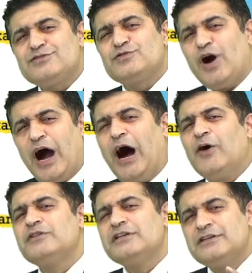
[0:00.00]
to
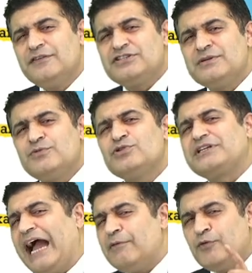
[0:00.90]
how the revision
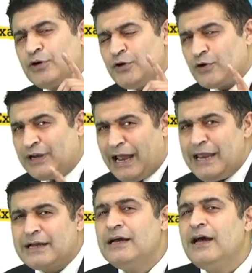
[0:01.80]
bootcamp would look
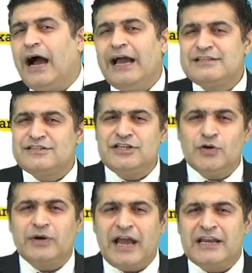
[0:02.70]
like. I'll see
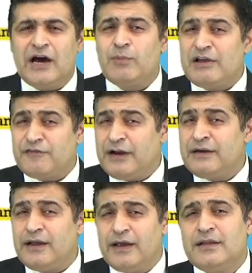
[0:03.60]
you again now, my
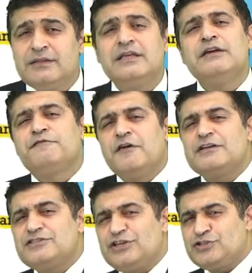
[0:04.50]
friend, in the
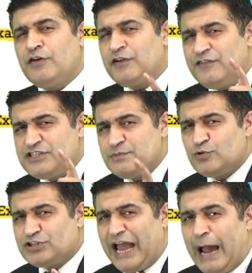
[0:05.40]
first session of revision
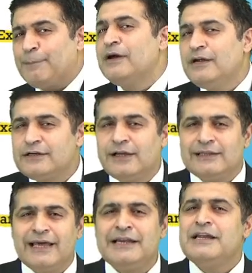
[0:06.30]
bootcamp. Till
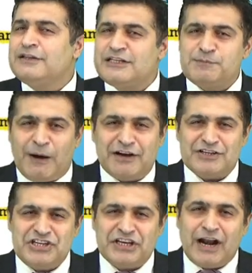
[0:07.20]
then, this is
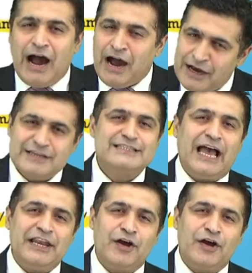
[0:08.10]
Pankaj Dhingra signing